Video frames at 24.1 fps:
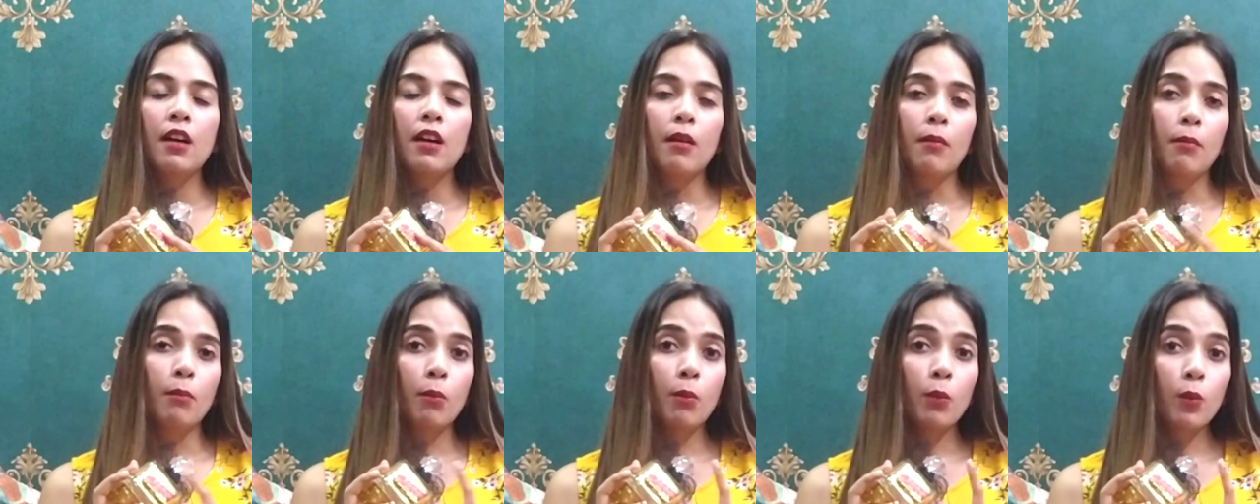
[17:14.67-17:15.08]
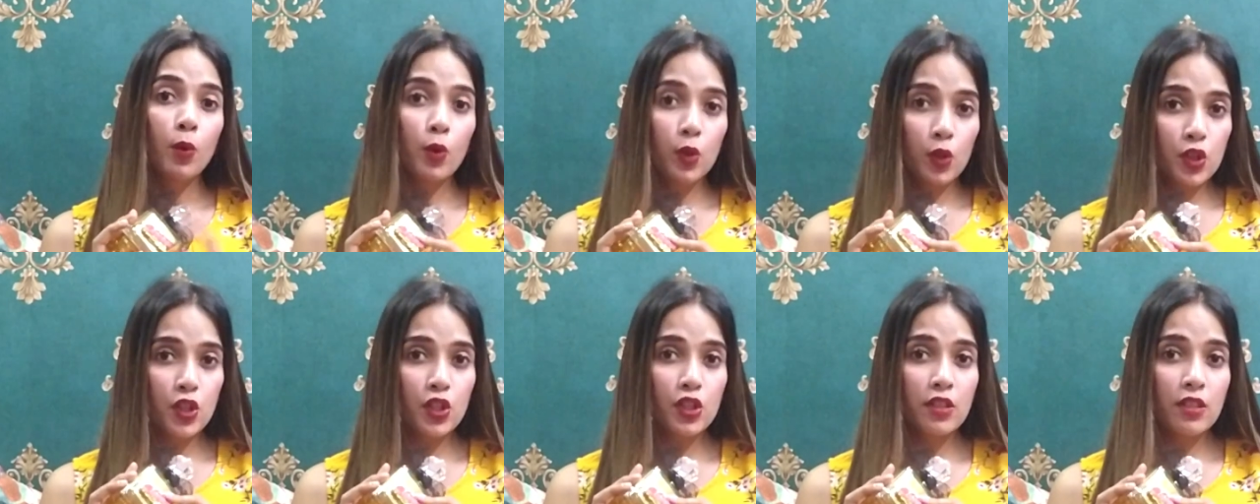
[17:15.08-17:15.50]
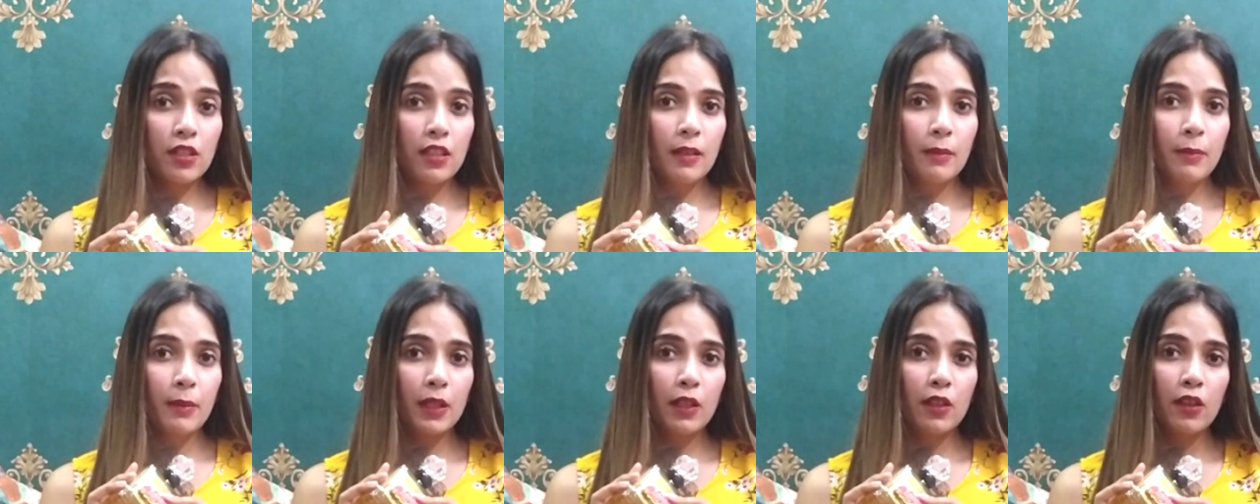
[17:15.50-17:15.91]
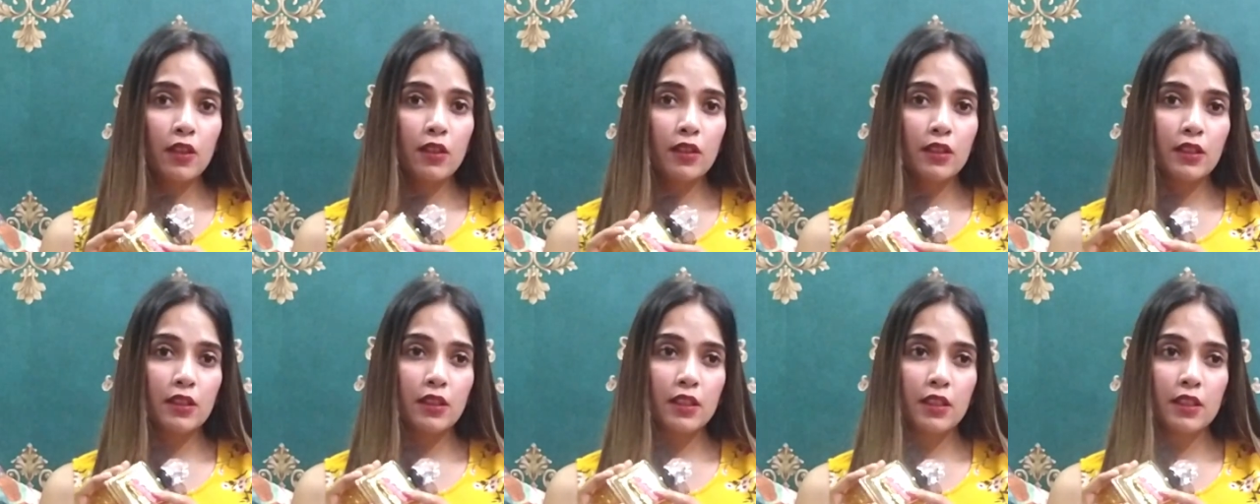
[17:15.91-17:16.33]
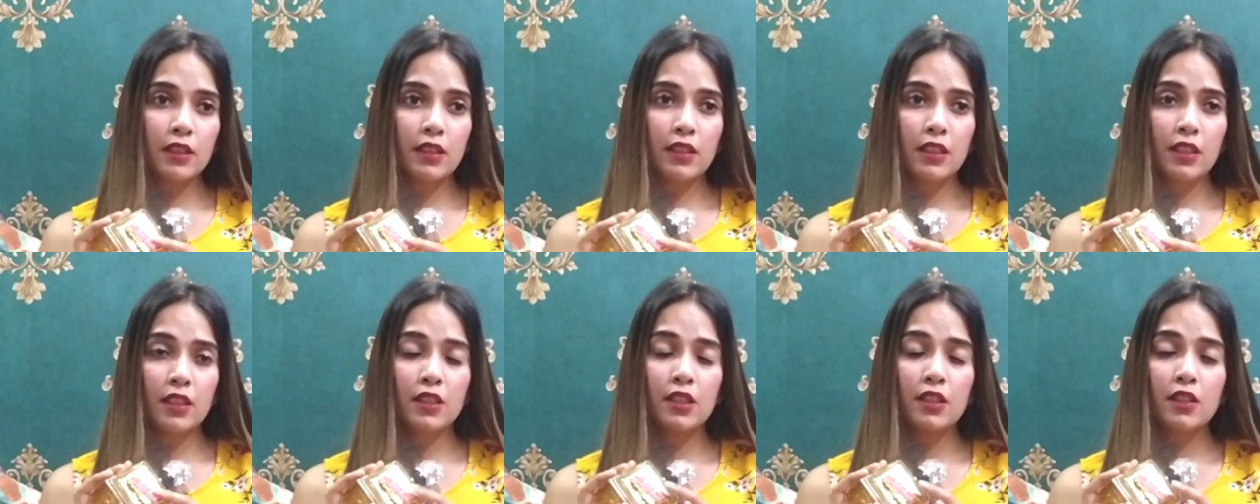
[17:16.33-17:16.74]
mostly because
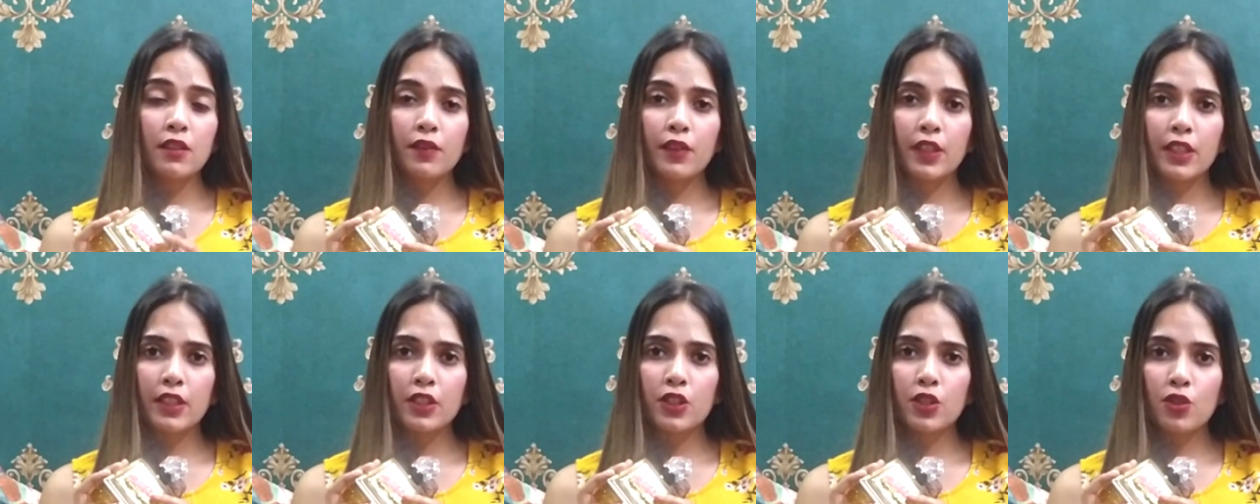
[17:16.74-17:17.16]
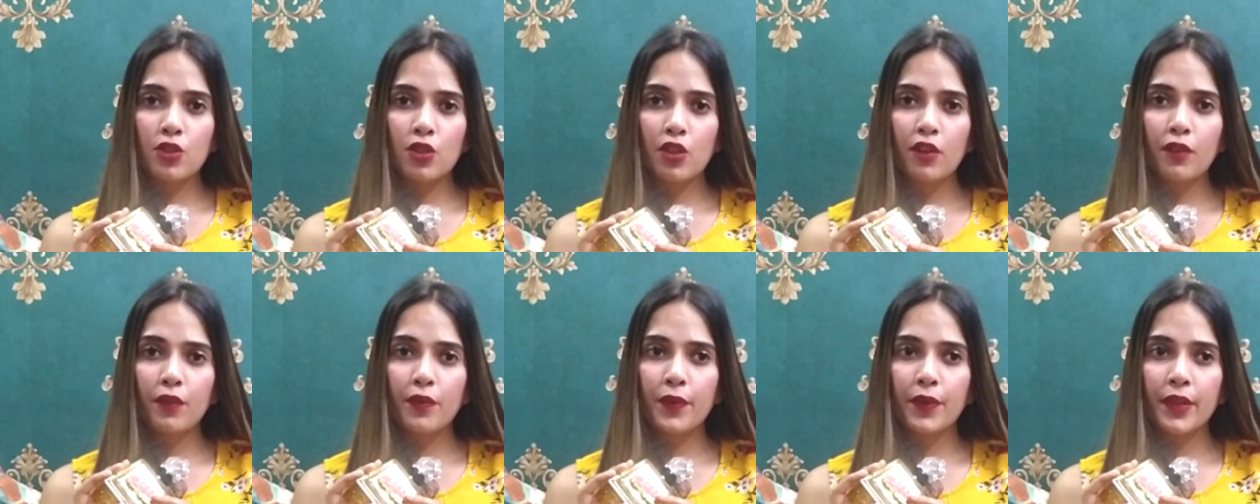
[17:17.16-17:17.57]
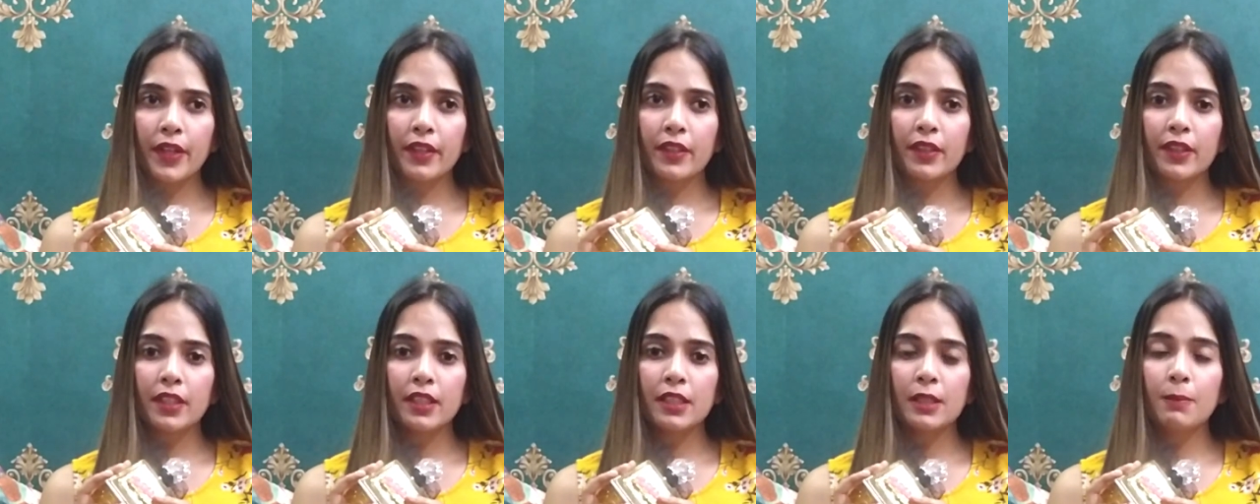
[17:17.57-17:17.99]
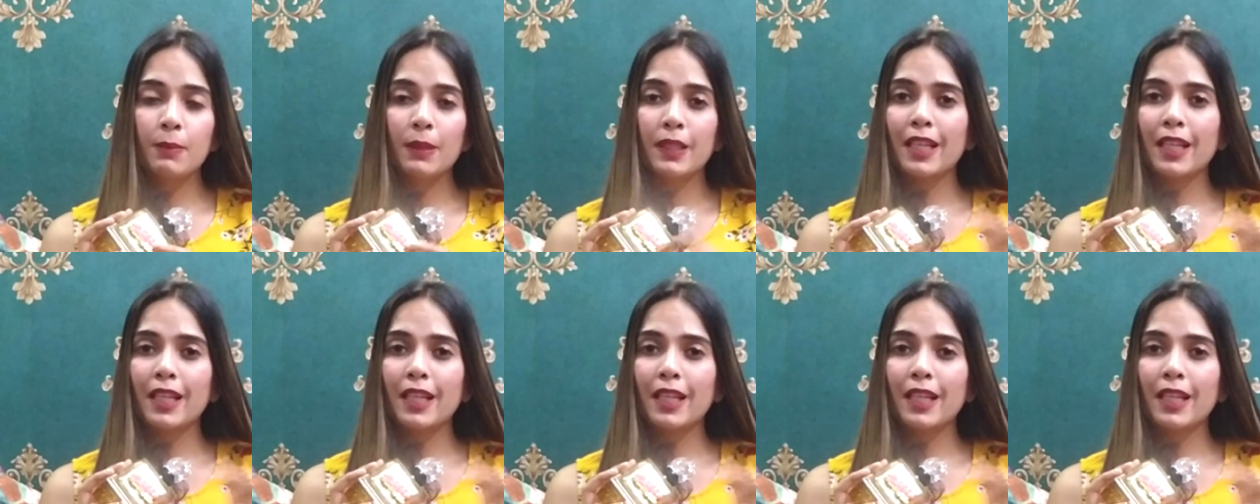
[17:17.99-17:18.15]
this is a very strong fragrance,